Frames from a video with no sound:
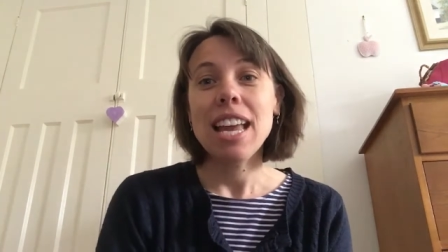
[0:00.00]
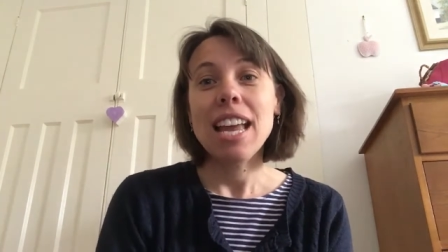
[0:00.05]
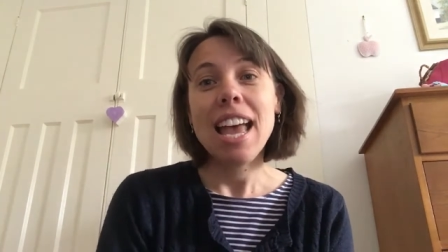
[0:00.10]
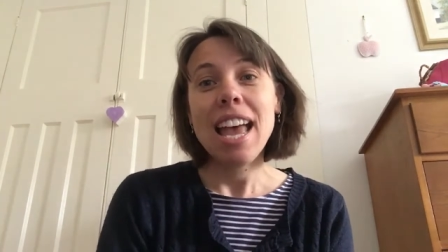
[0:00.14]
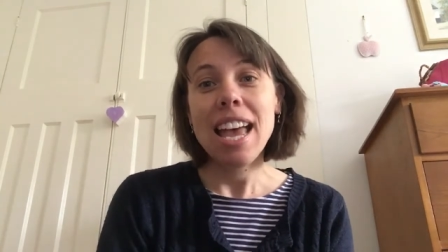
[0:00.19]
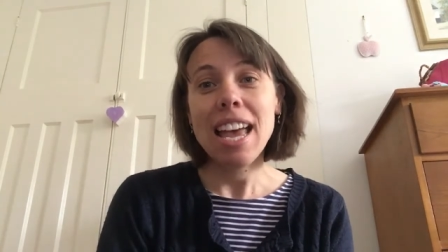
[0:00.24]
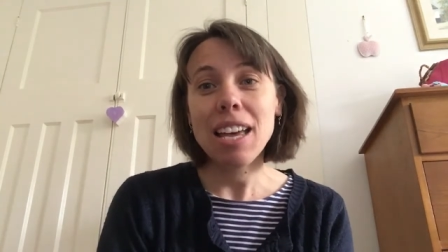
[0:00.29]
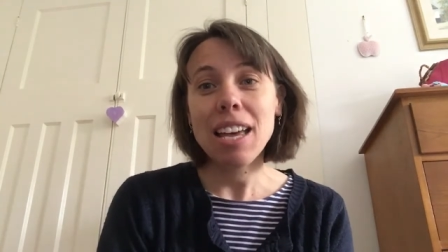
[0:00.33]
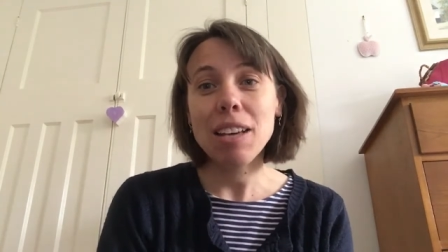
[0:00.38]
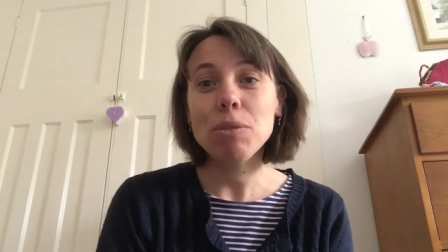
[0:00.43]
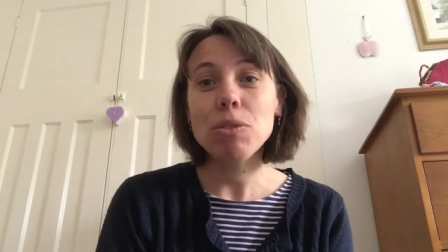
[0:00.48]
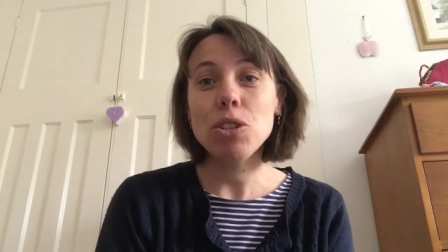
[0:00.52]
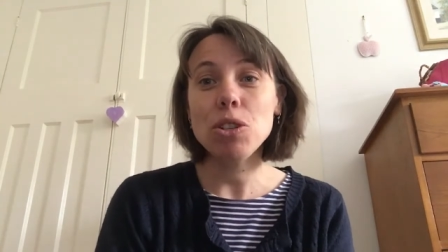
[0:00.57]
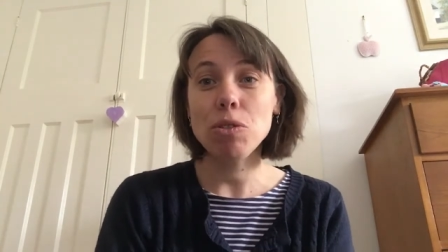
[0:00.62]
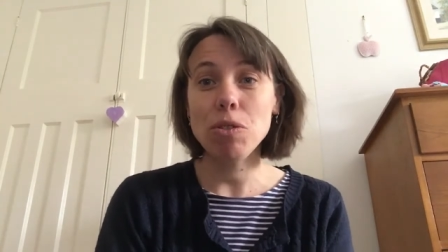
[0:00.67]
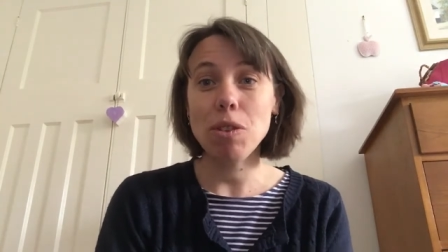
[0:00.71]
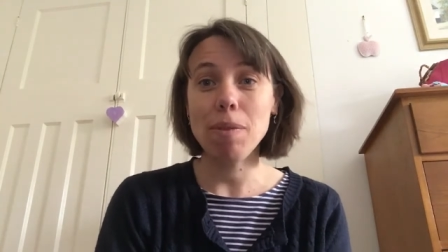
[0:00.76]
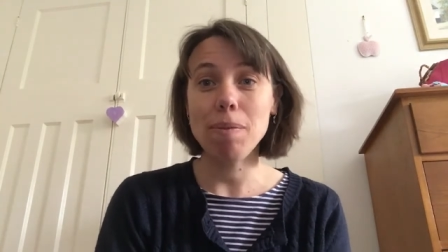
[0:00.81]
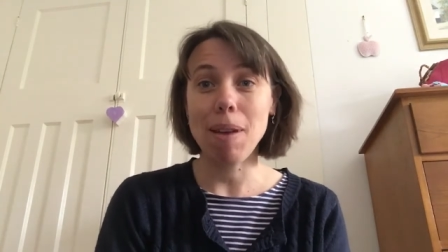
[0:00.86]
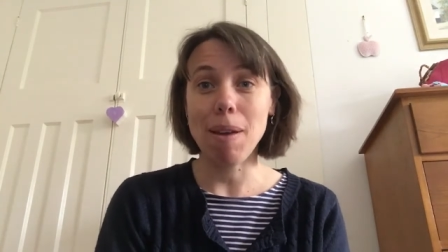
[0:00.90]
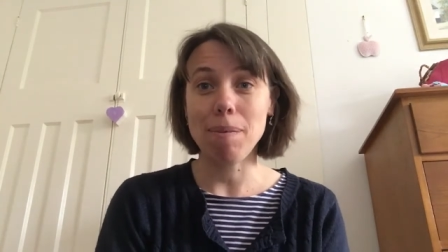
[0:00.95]
helped you
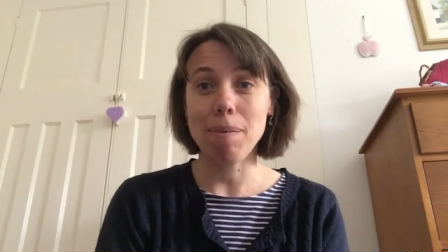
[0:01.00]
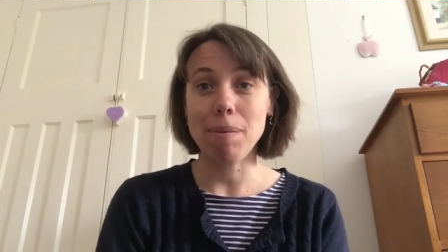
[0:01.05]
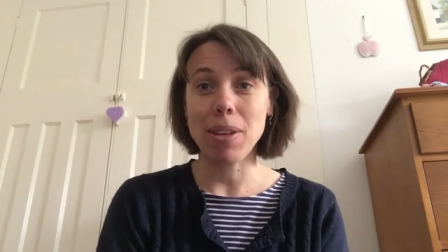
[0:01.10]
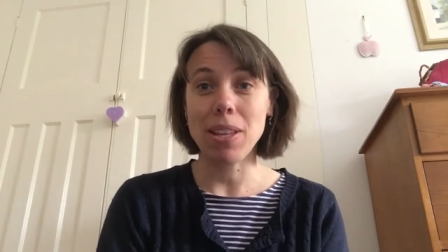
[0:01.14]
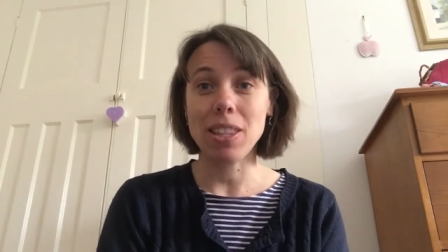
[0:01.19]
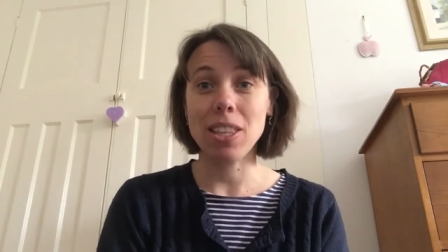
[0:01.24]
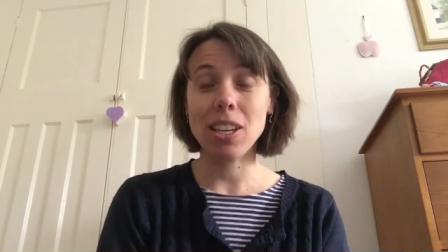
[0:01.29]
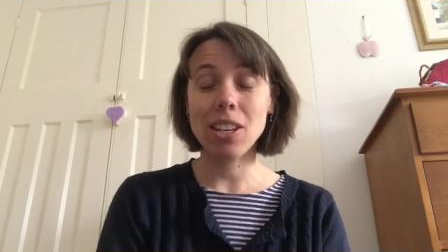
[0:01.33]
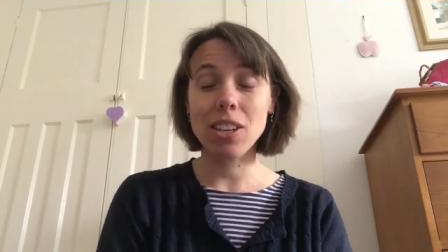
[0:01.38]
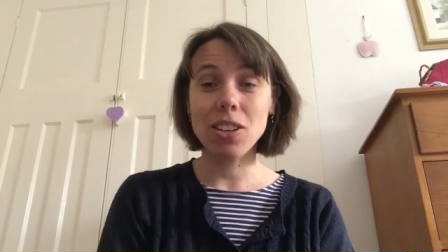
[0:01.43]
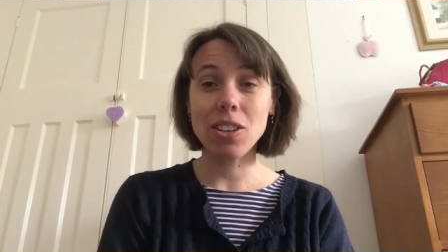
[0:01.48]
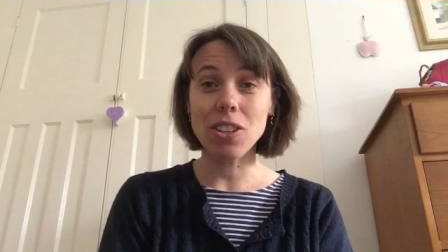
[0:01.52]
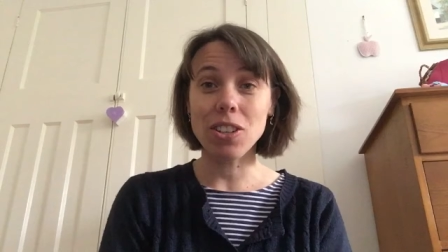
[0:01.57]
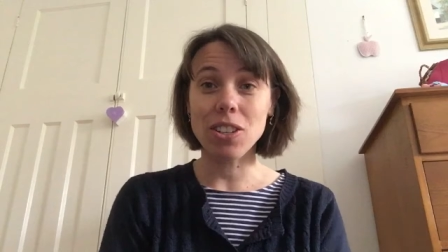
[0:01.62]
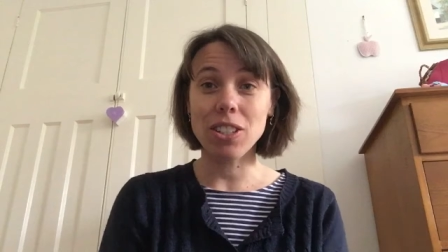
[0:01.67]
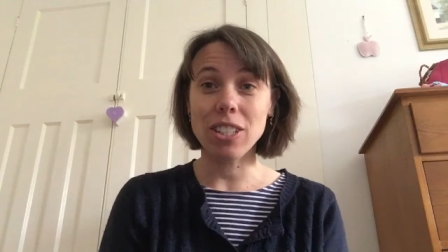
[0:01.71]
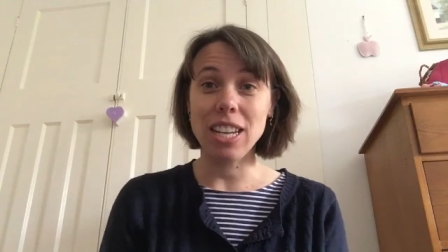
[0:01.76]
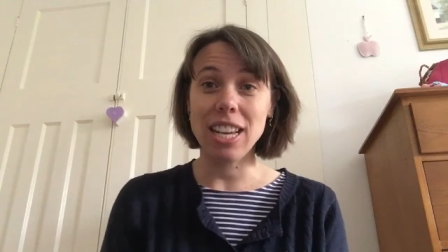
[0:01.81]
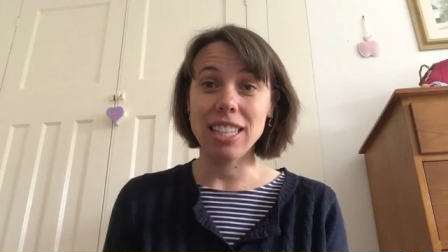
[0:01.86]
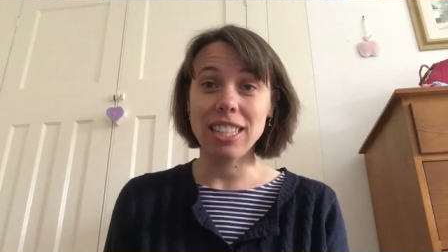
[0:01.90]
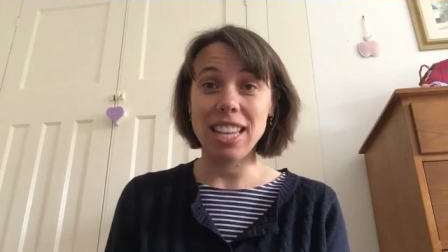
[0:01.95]
remember that
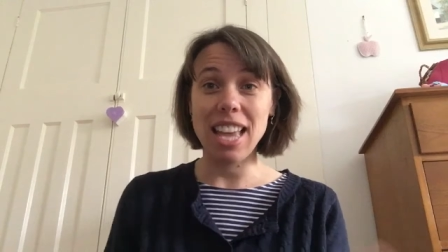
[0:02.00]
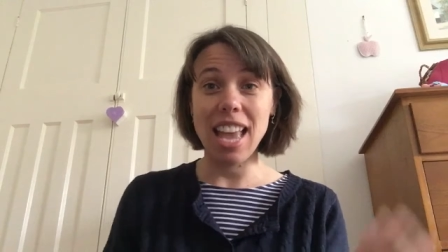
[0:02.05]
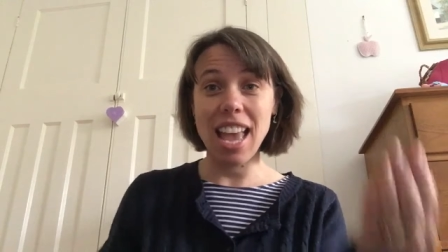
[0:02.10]
God has